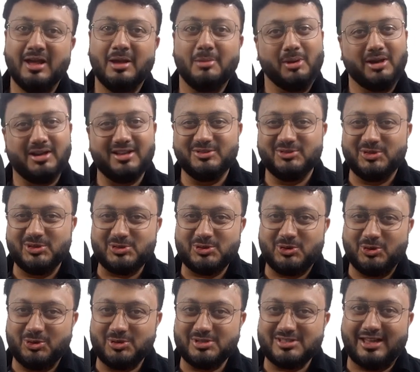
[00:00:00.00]
But in this
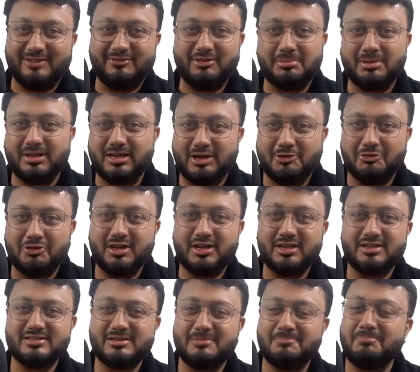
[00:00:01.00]
course, I will be
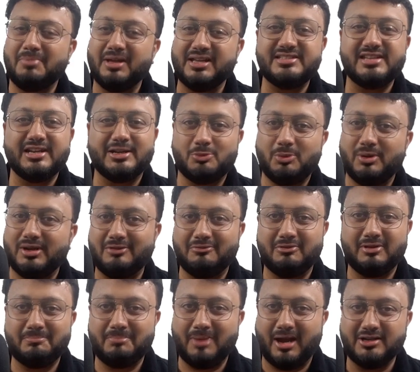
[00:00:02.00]
covering some basic
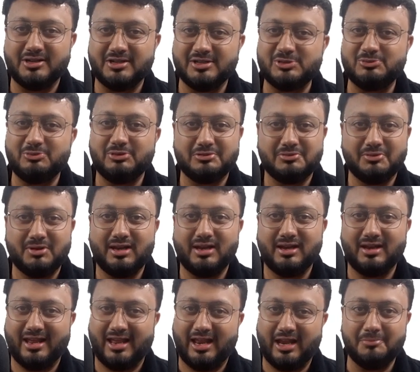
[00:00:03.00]
21 patterns which will
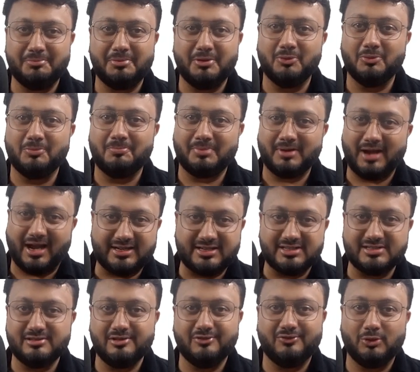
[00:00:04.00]
help you
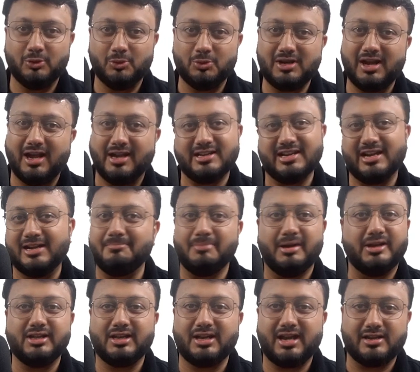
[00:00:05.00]
practice the flute and get
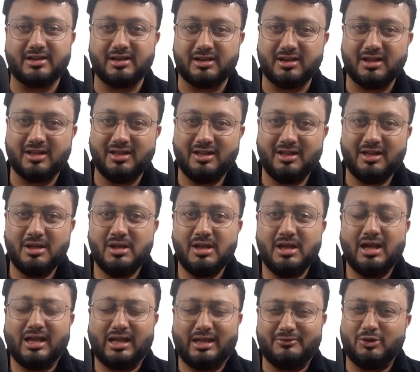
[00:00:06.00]
better at it.
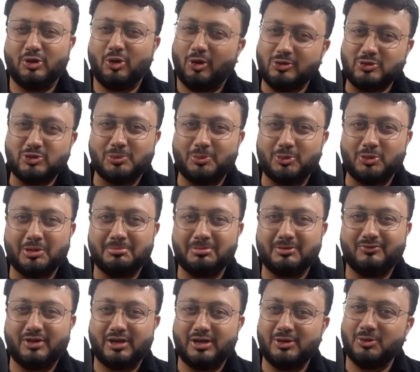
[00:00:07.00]
I will also put up a
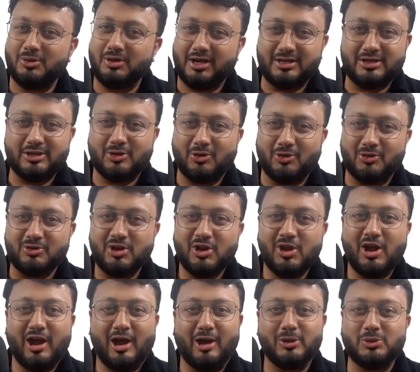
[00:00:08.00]
video later on
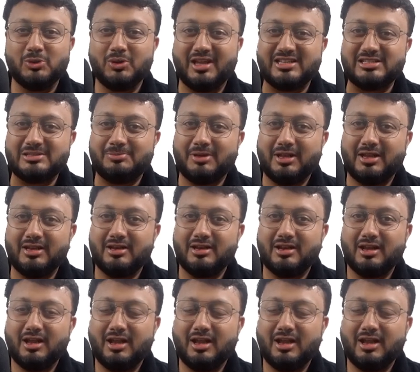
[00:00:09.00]
how to explain